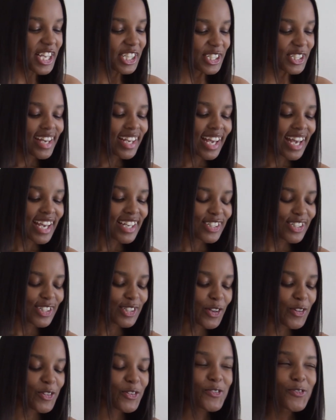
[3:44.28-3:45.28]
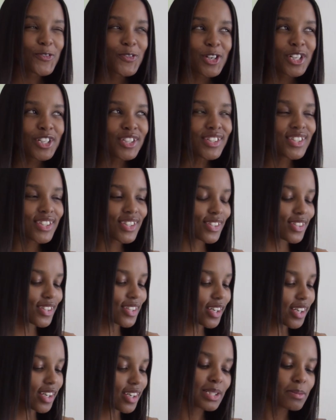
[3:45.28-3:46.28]
Okay, so the
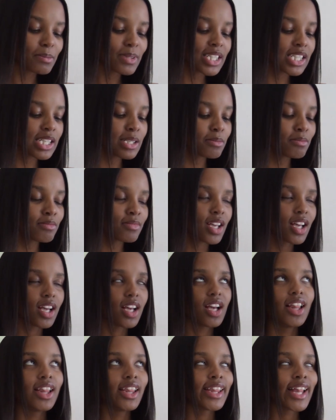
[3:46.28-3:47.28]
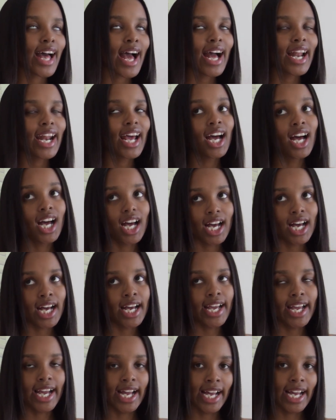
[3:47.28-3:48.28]
first symptom that I
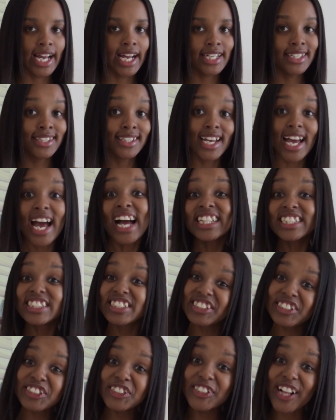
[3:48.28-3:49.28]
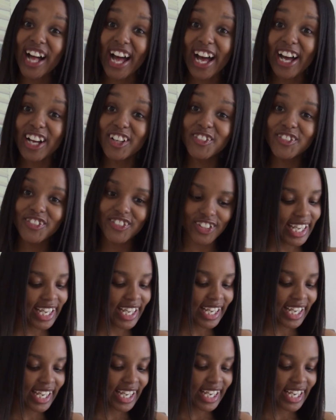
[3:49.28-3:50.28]
had and still have
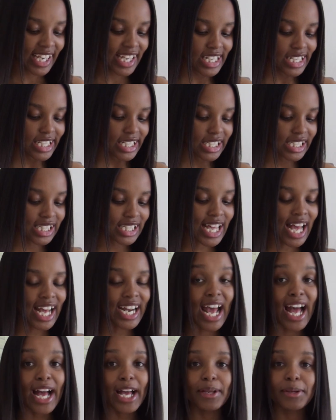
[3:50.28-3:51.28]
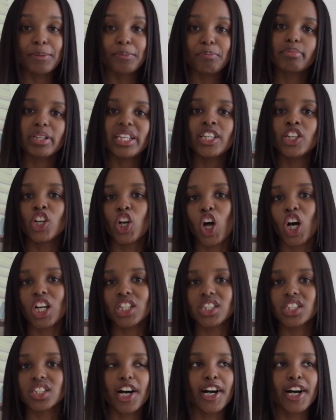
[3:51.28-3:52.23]
is that I pee a lot.